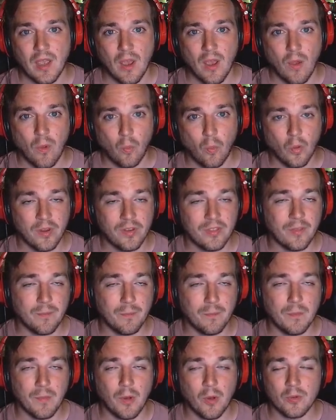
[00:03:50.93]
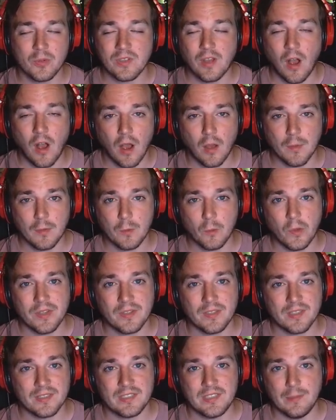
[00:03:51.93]
One of the most common ways I
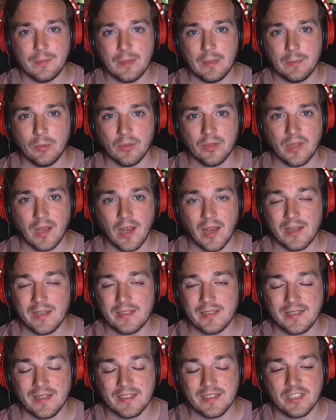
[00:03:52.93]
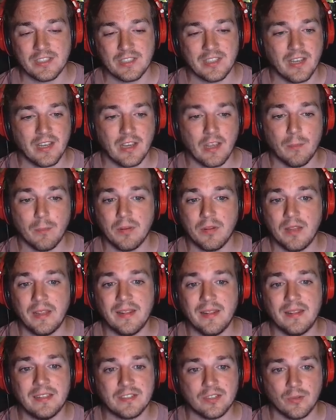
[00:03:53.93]
see people die is they just get completely
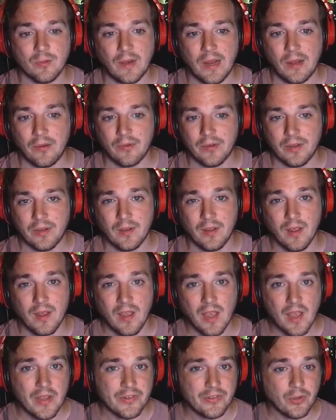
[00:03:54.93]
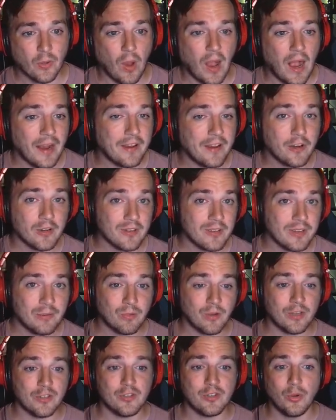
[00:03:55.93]
surrounded. So I currently
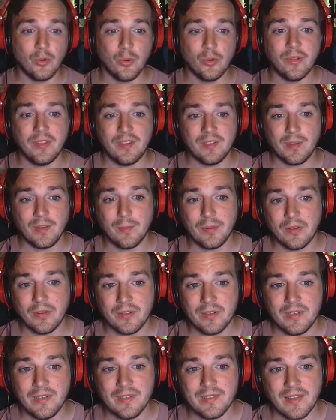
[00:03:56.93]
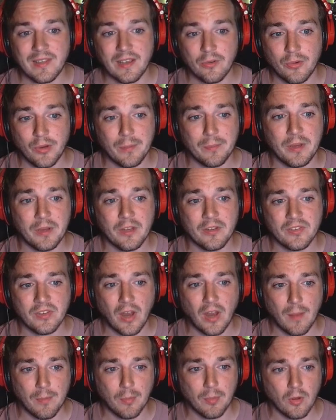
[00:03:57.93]
run 2 of these abilities that grant me
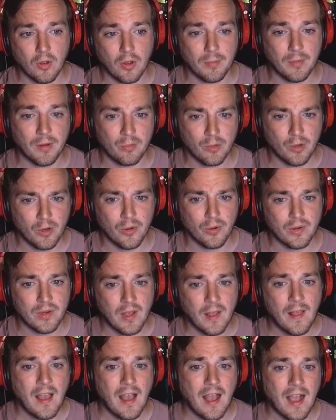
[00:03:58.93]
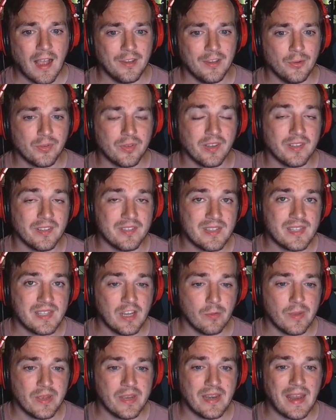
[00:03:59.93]
unstoppable on my rogue. I use
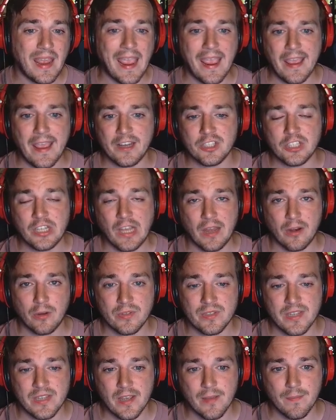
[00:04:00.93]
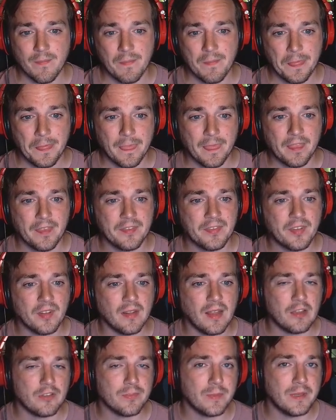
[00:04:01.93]
concealment and shadow step. This
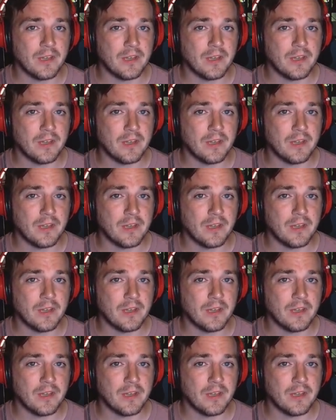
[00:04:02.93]
allows me to